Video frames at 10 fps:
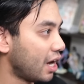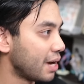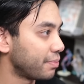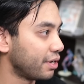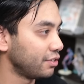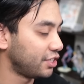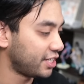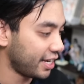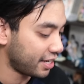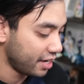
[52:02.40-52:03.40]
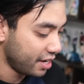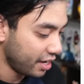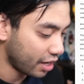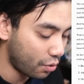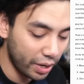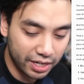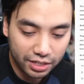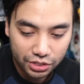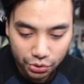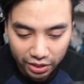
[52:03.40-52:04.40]
I'm going to take a quick
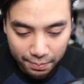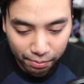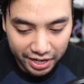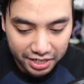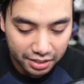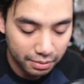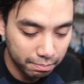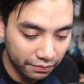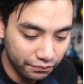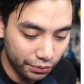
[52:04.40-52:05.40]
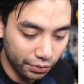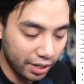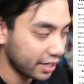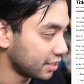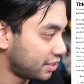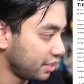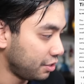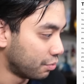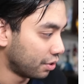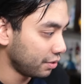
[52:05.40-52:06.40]
toilet break before I
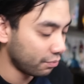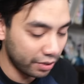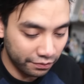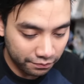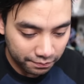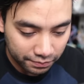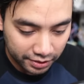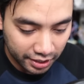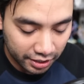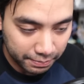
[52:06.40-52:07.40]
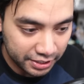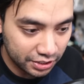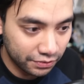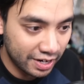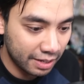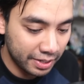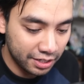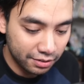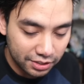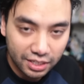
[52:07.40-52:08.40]
continue on with the other pieces of anime
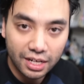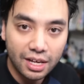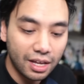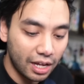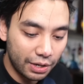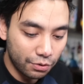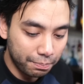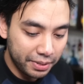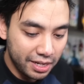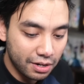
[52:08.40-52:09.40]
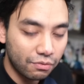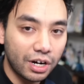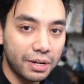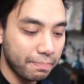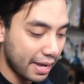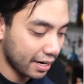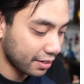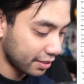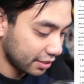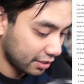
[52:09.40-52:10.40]
news. I will be right back,
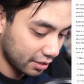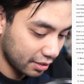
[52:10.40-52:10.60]
guys.